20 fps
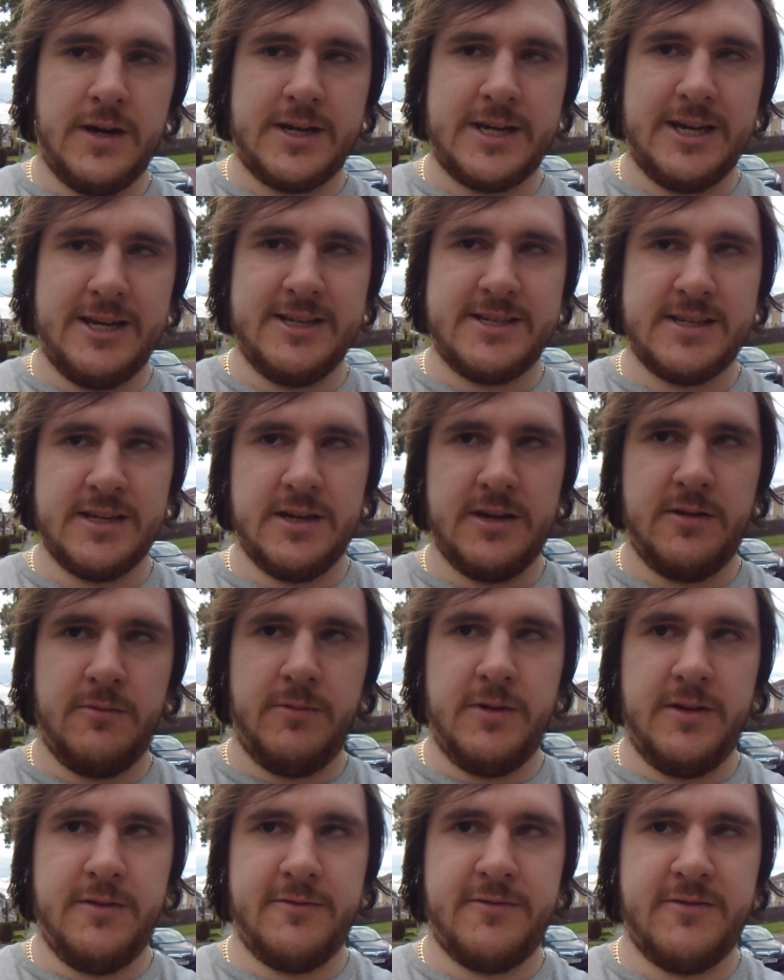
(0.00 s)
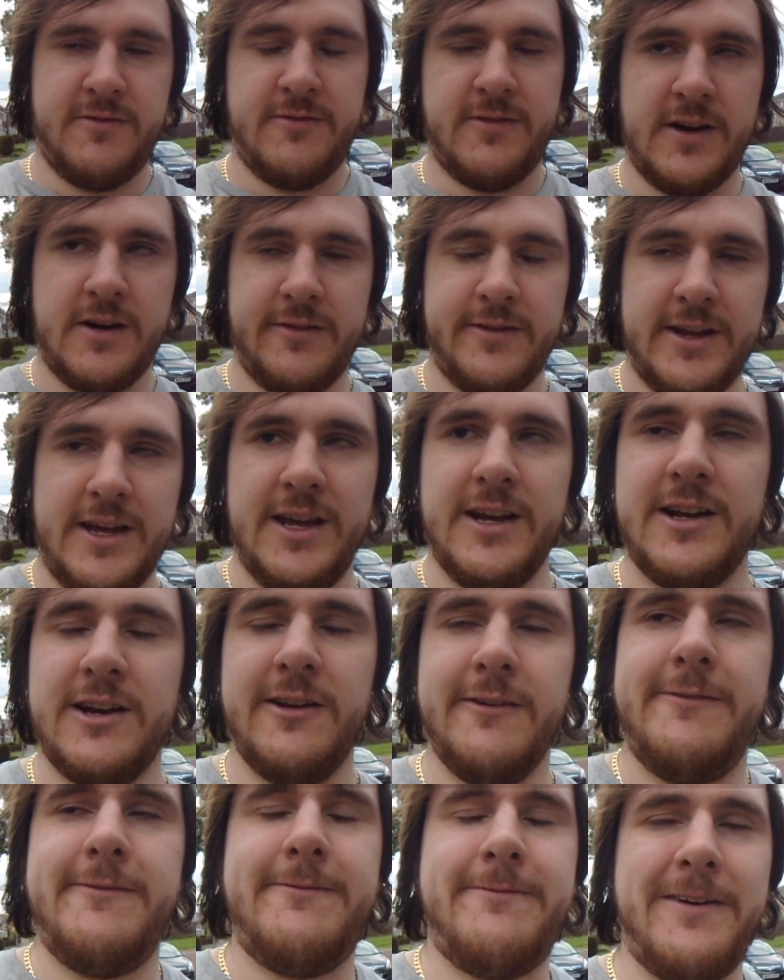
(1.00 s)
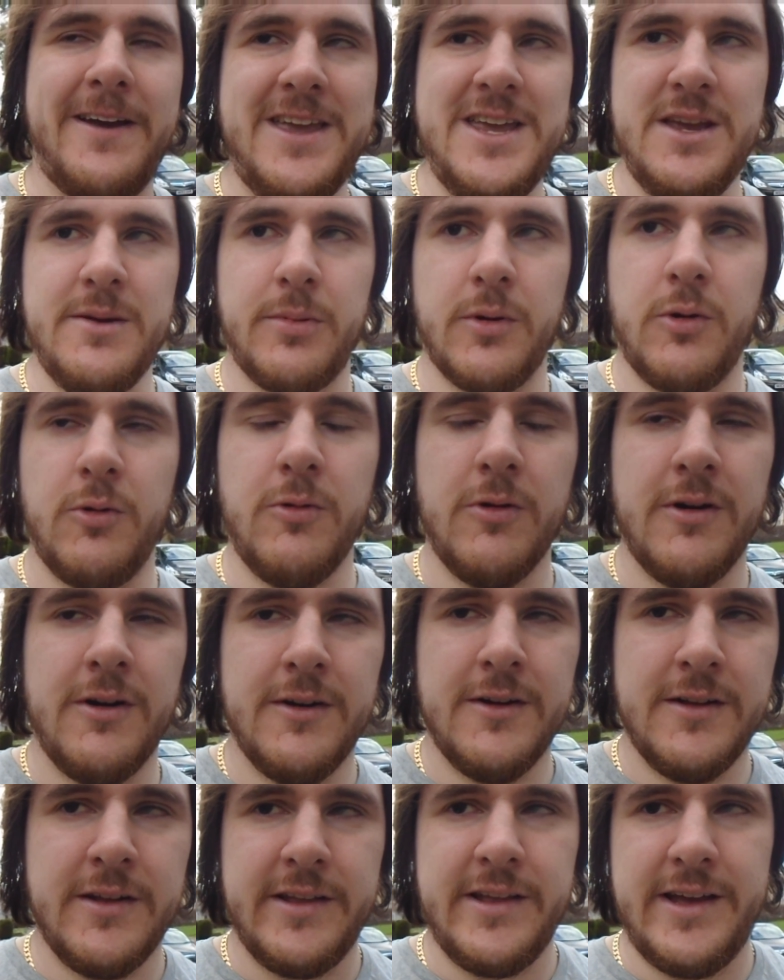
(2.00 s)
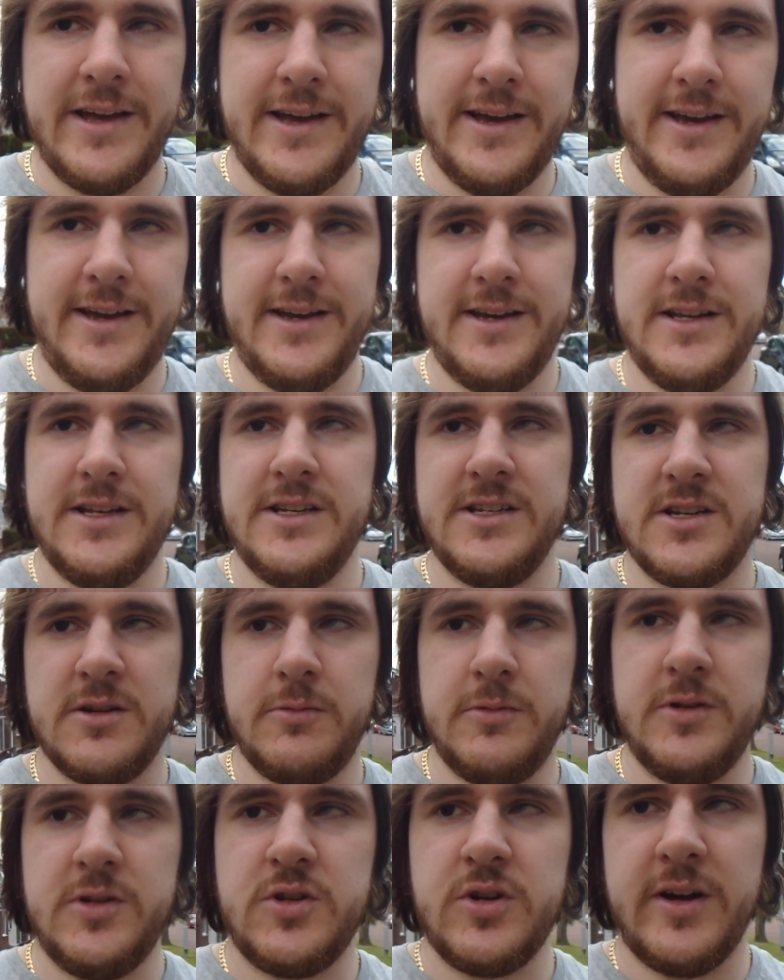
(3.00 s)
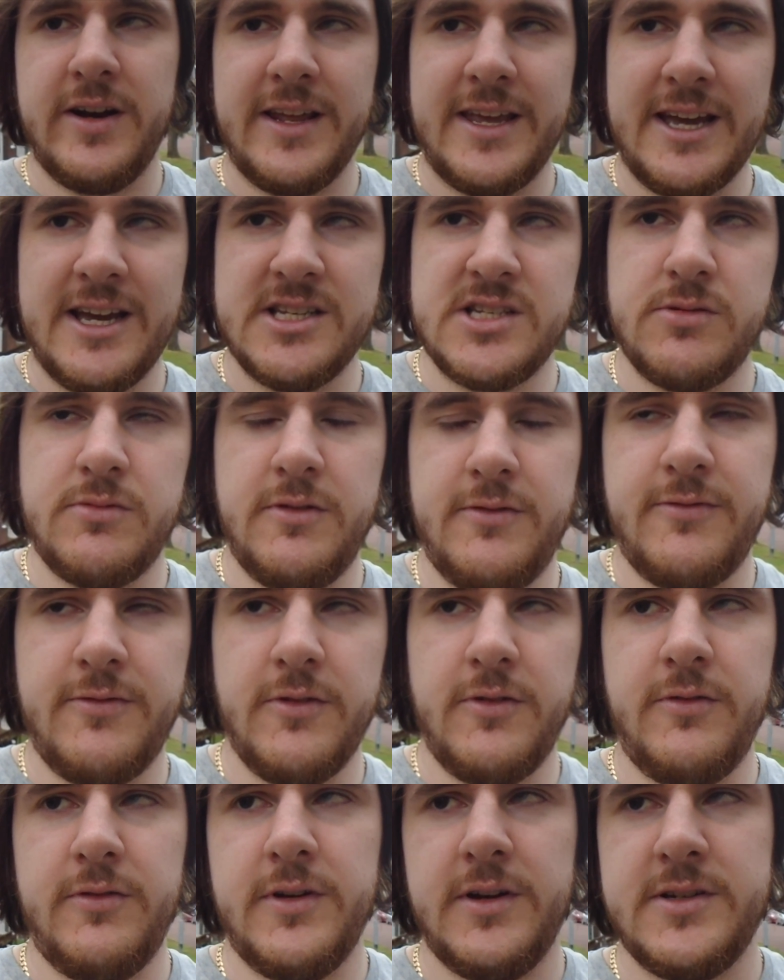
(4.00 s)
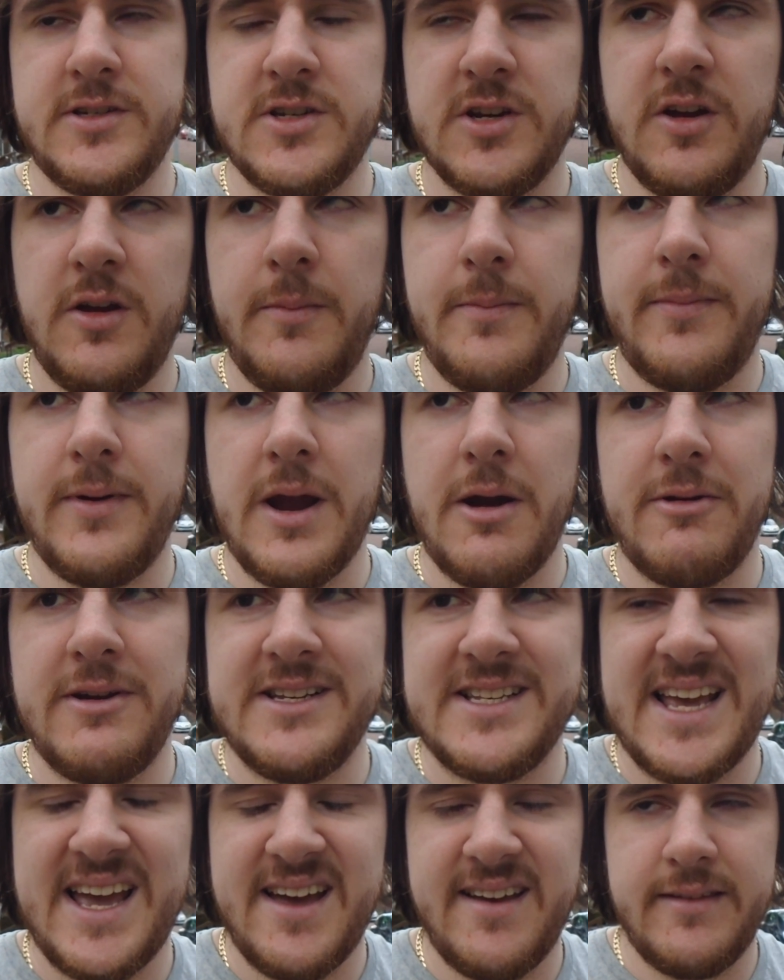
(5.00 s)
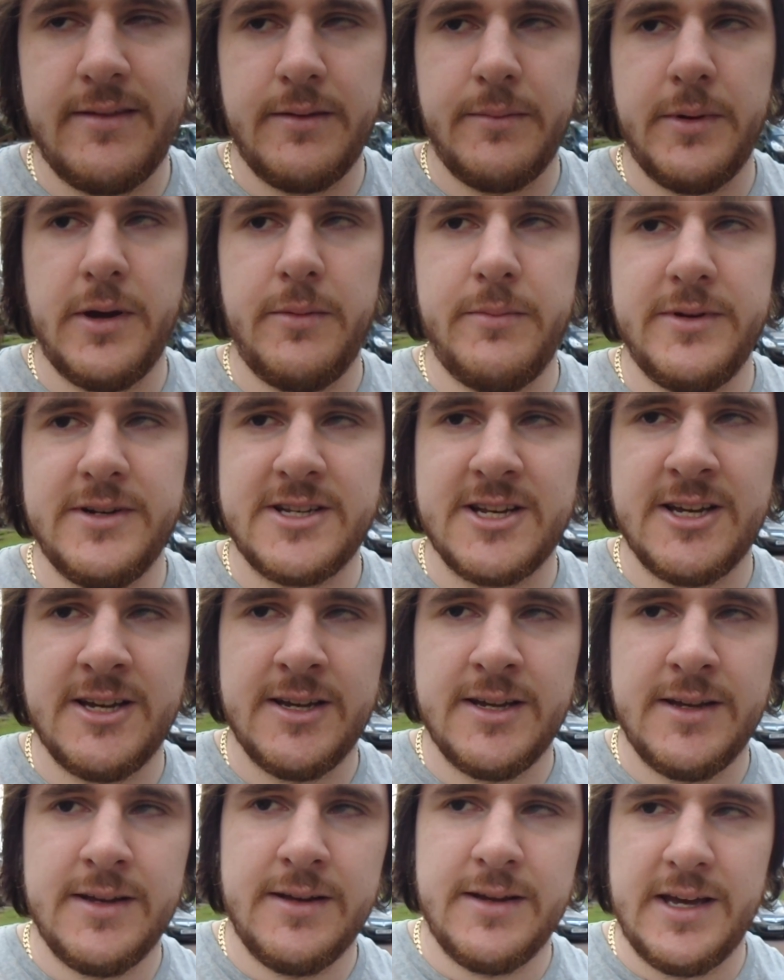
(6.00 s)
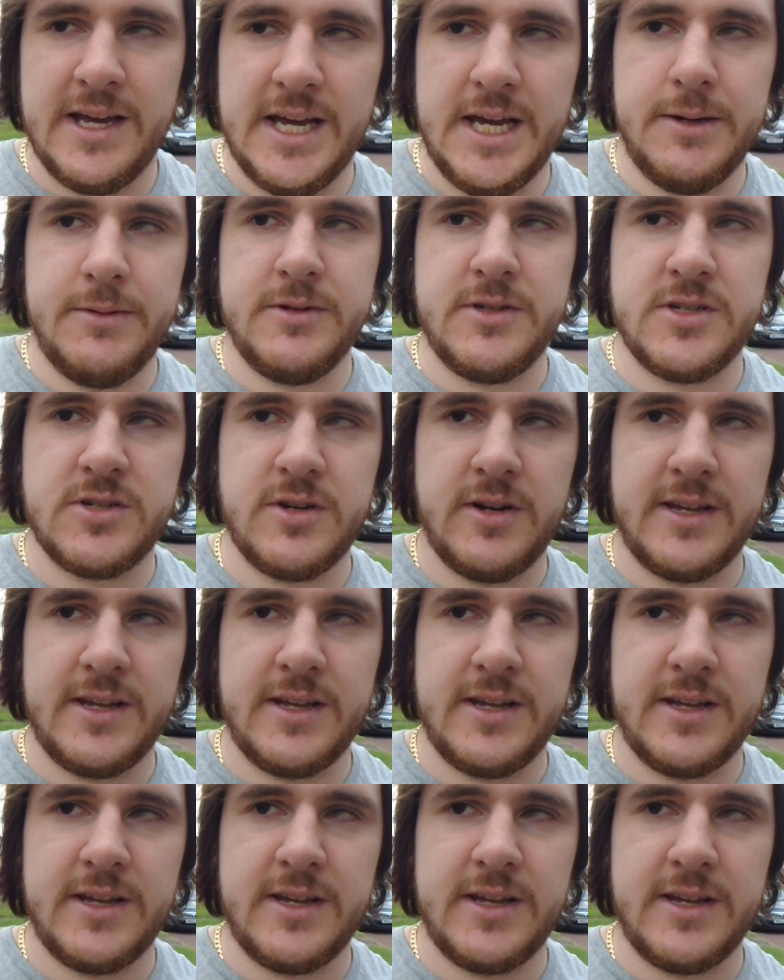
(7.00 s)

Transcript: Okay, so we've found a Clefable and we're trying to catch it. We've thrown like two berries out at the moment and we're just